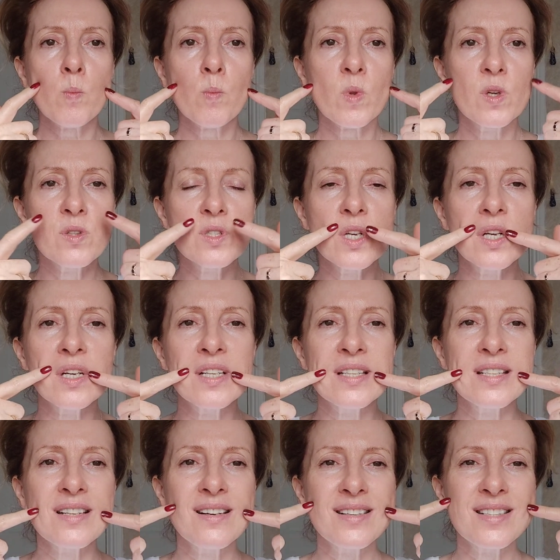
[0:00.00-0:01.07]
And see, it
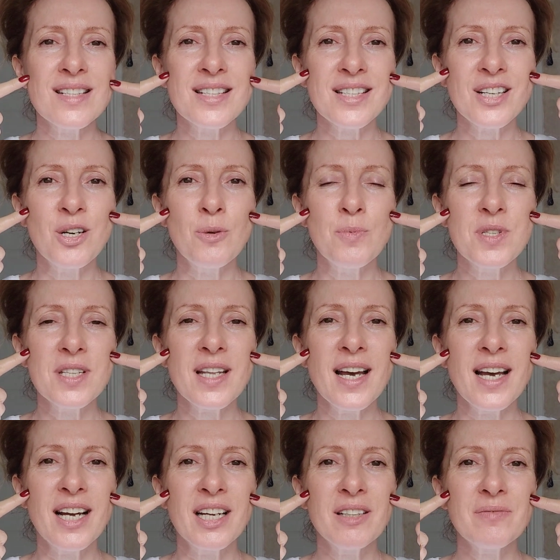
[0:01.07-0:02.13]
starts to sculpt
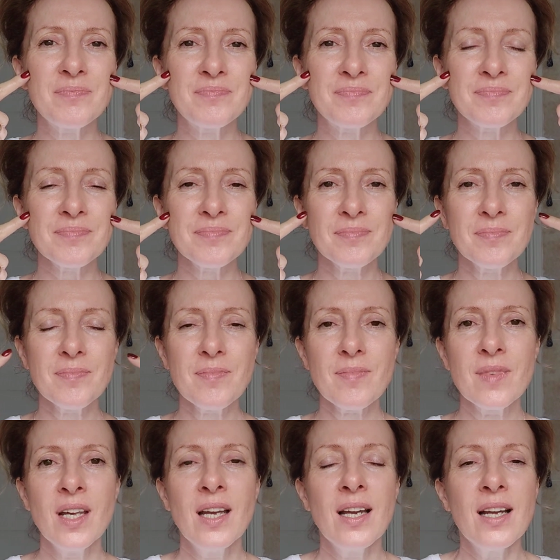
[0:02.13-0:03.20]
there.
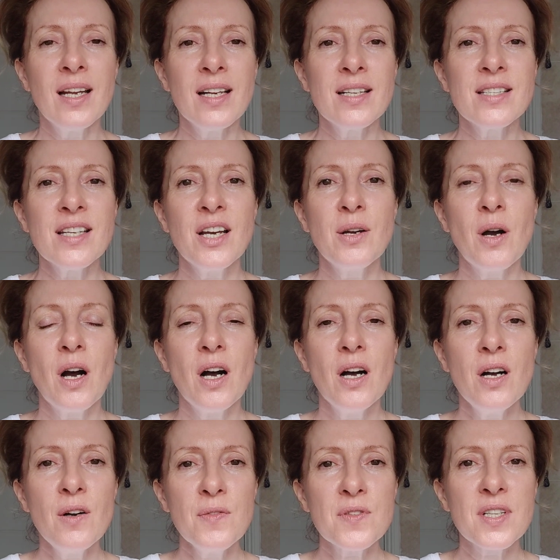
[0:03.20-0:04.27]
So
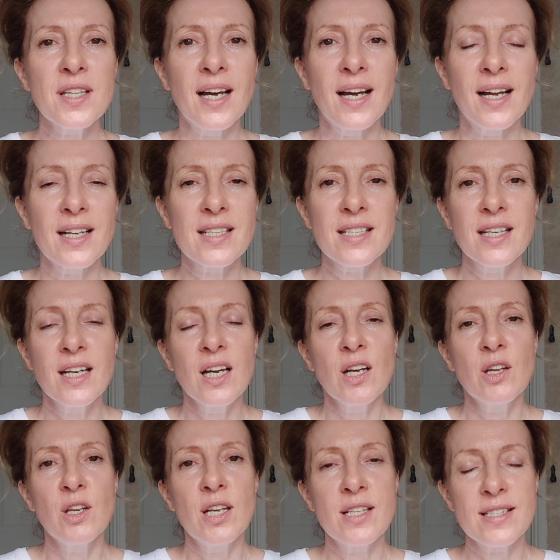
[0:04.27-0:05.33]
after that,
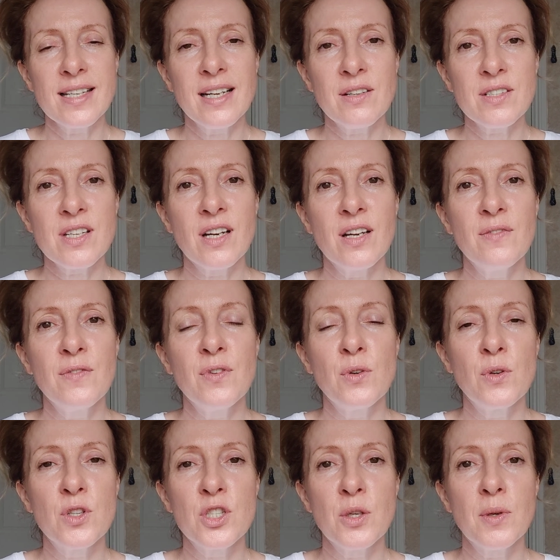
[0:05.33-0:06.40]
it's now time
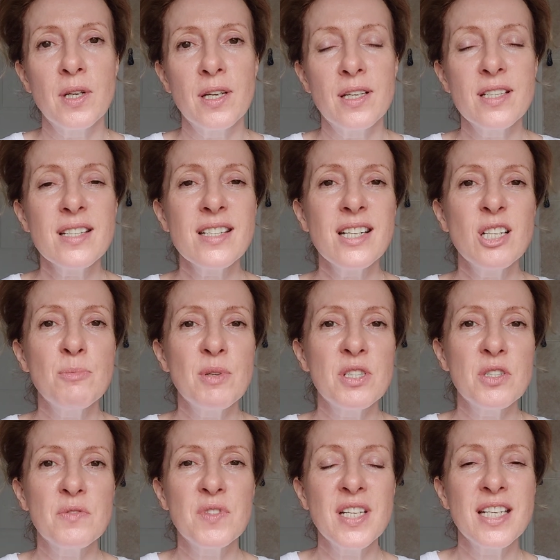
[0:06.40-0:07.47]
for doing just a little bit
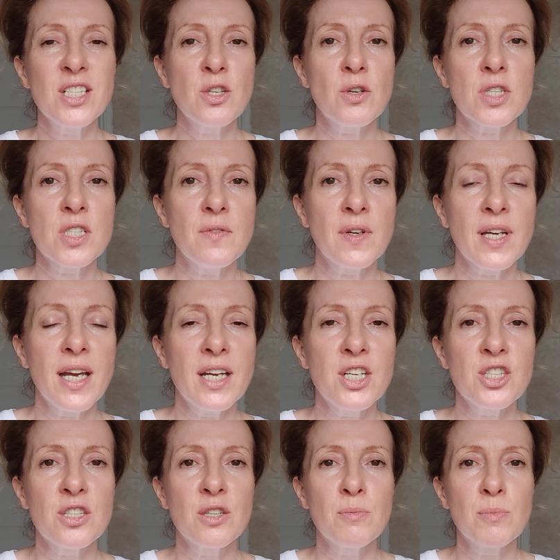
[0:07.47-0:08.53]
of
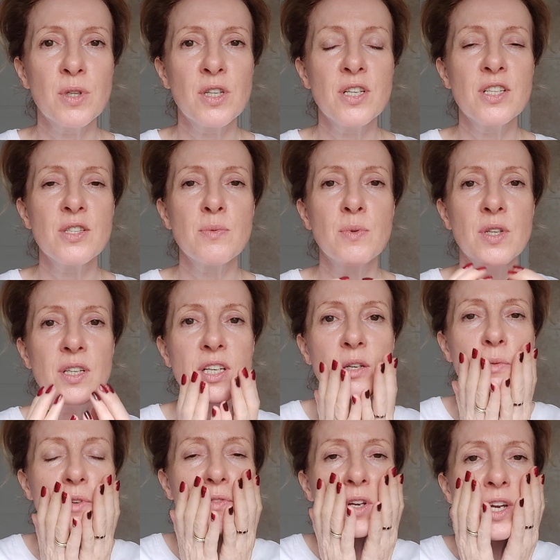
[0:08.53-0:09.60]
detoxification, because
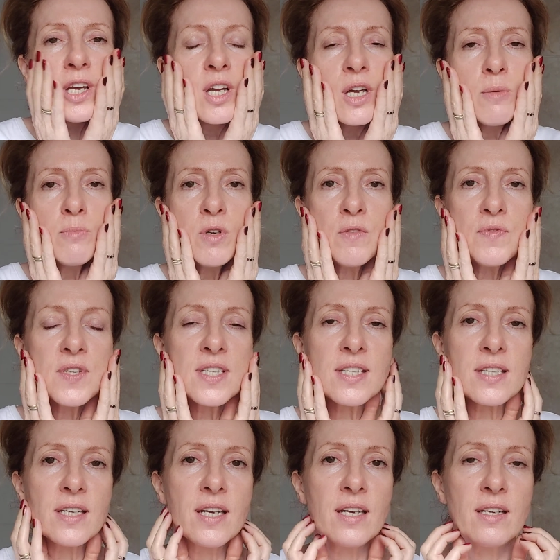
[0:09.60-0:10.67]
we've moved the
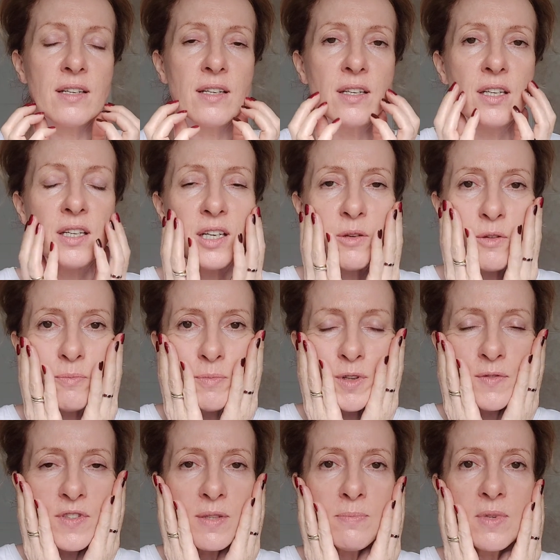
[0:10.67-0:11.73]
skin, we've
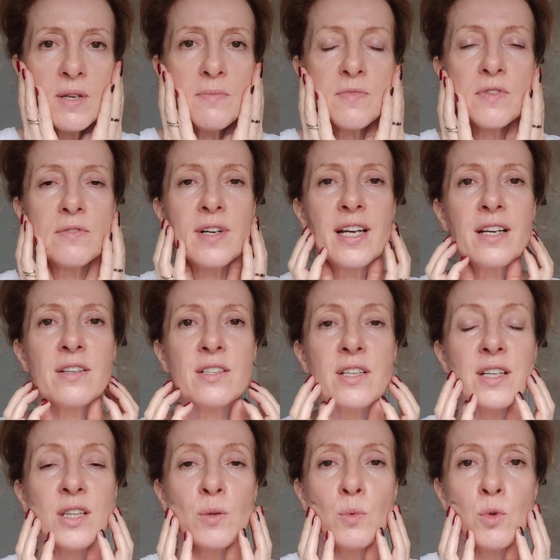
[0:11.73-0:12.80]
moved some lymph around
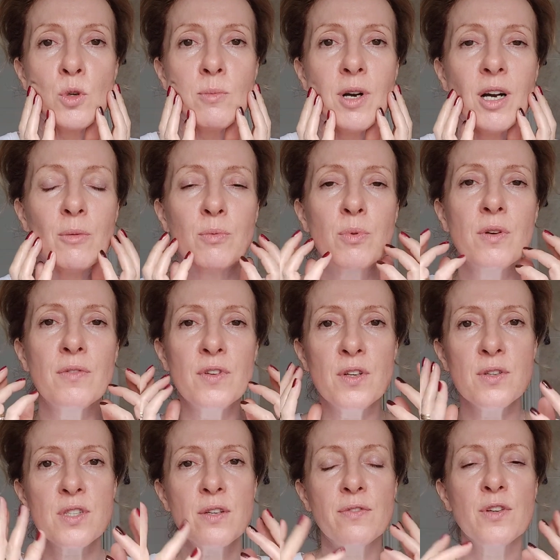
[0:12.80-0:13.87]
in the warm-up, we've
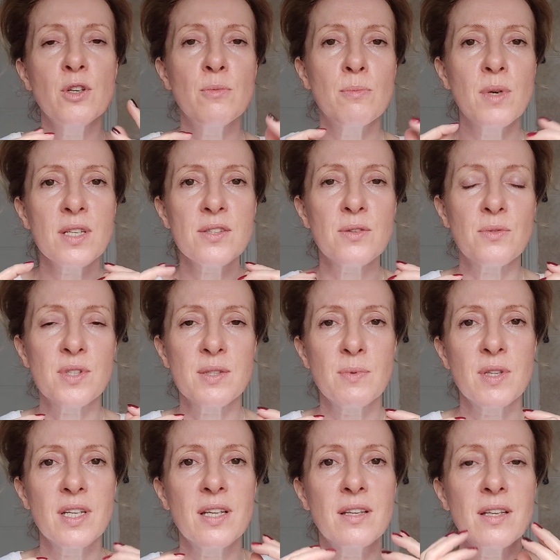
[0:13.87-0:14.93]
used a few muscles
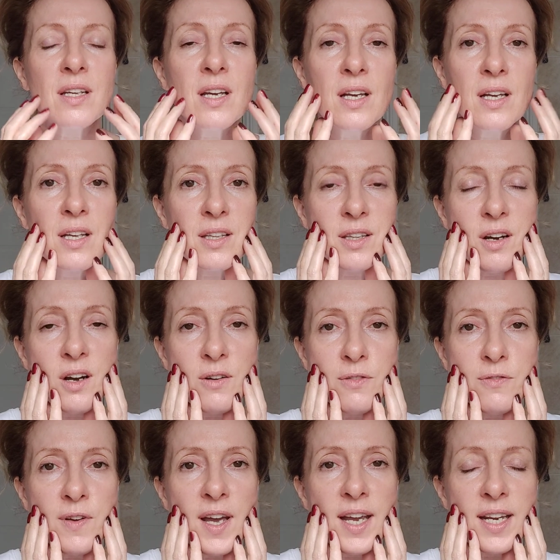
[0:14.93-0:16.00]
within our
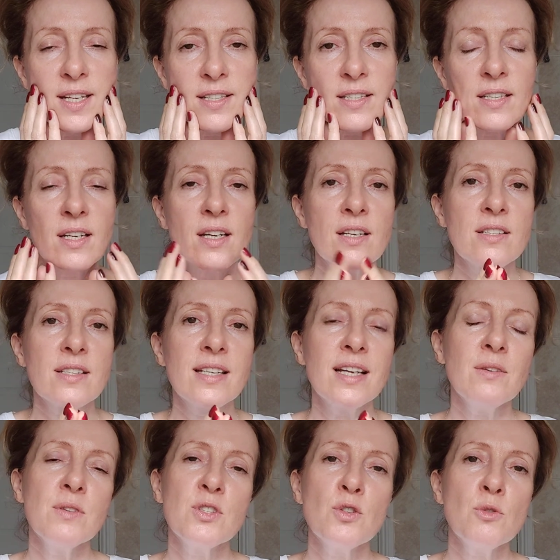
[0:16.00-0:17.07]
face, so
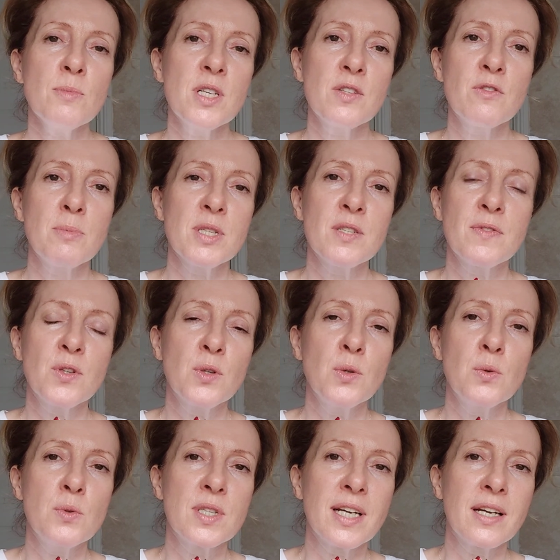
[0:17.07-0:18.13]
now it's almost a bit of a
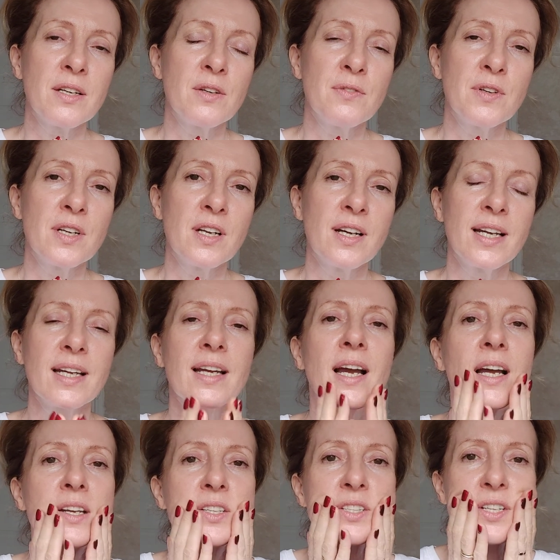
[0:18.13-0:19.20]
cool down, if you like,
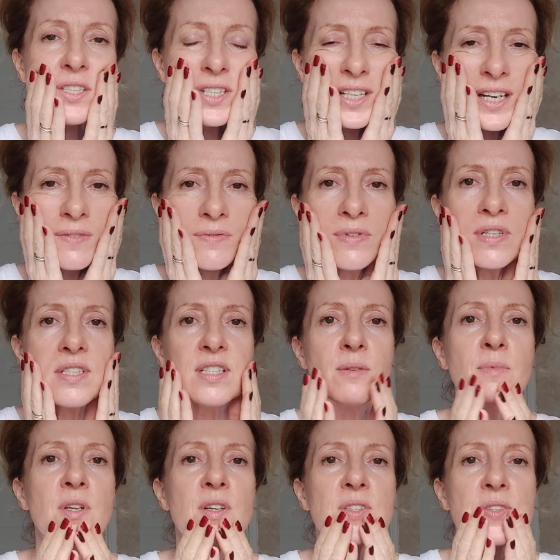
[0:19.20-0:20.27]
and just to get rid of some
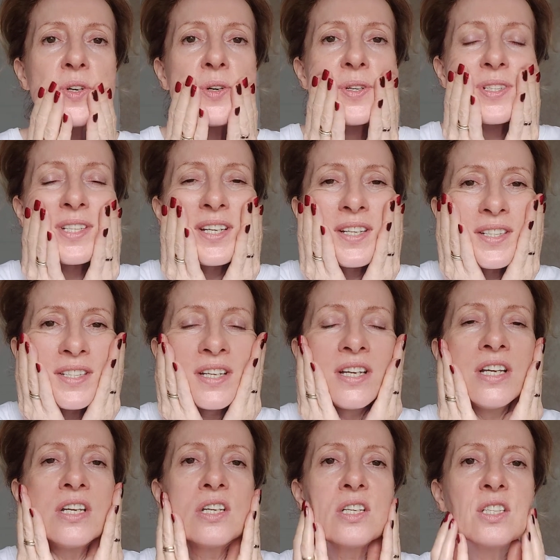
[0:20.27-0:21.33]
of those toxins.
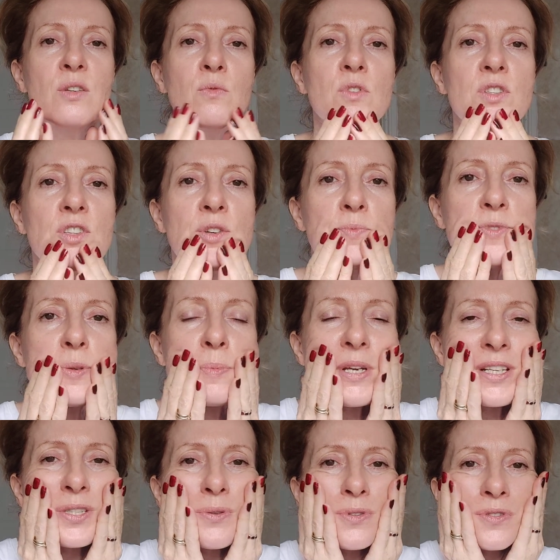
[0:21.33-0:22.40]
You don't want them to be
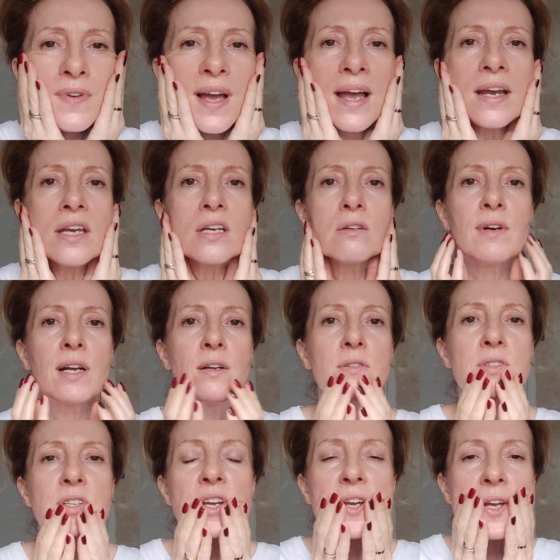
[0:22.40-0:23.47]
sort of hanging
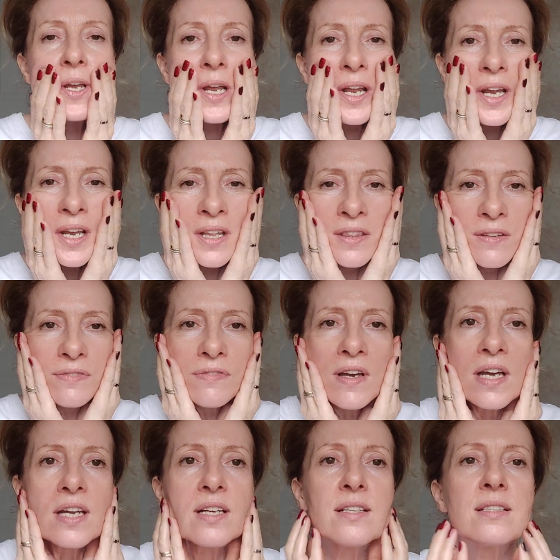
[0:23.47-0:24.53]
around in the
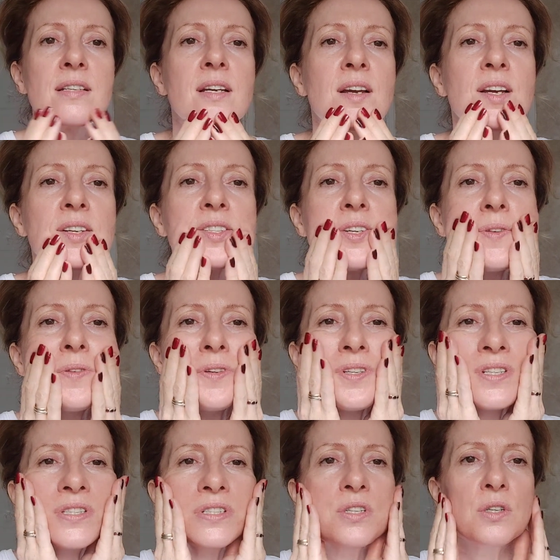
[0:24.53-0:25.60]
face. So if you can
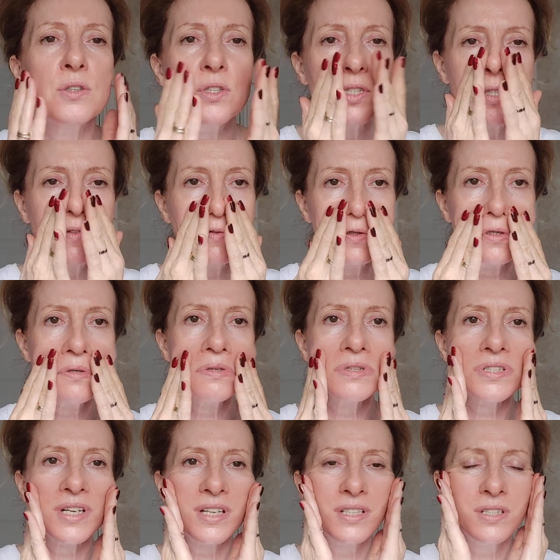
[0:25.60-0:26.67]
just do just a few
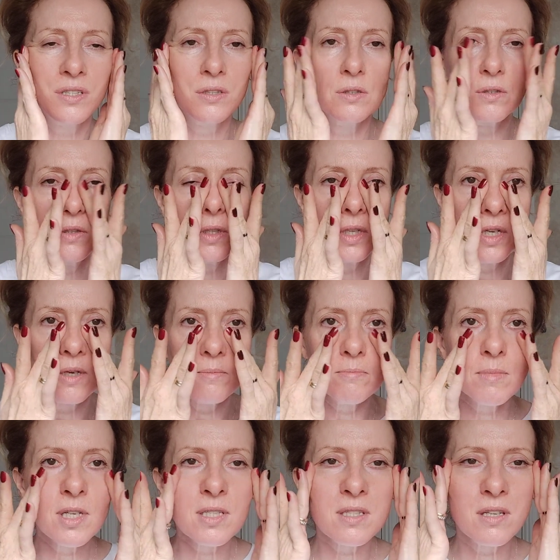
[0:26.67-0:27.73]
gentle
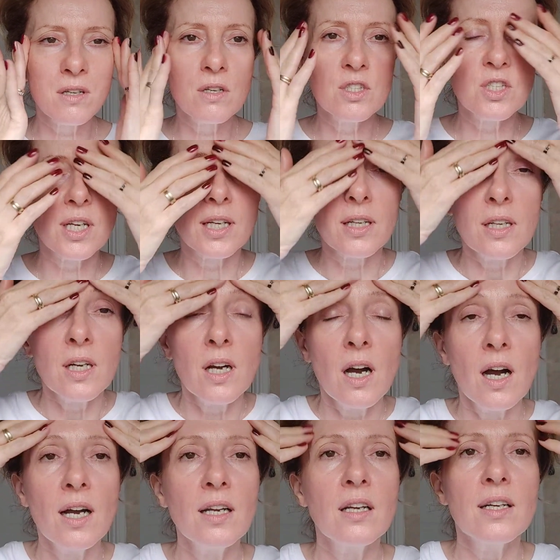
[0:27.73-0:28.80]
massaging.
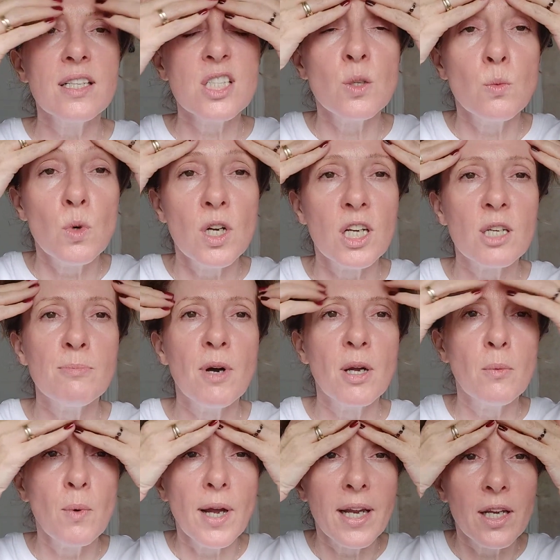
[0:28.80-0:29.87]
I like to work my
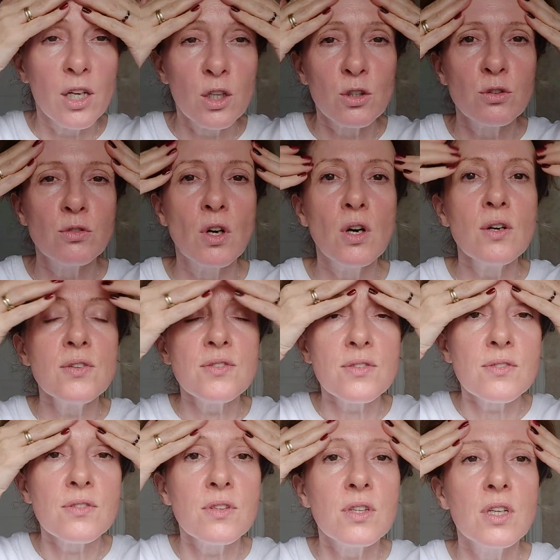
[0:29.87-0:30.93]
way across.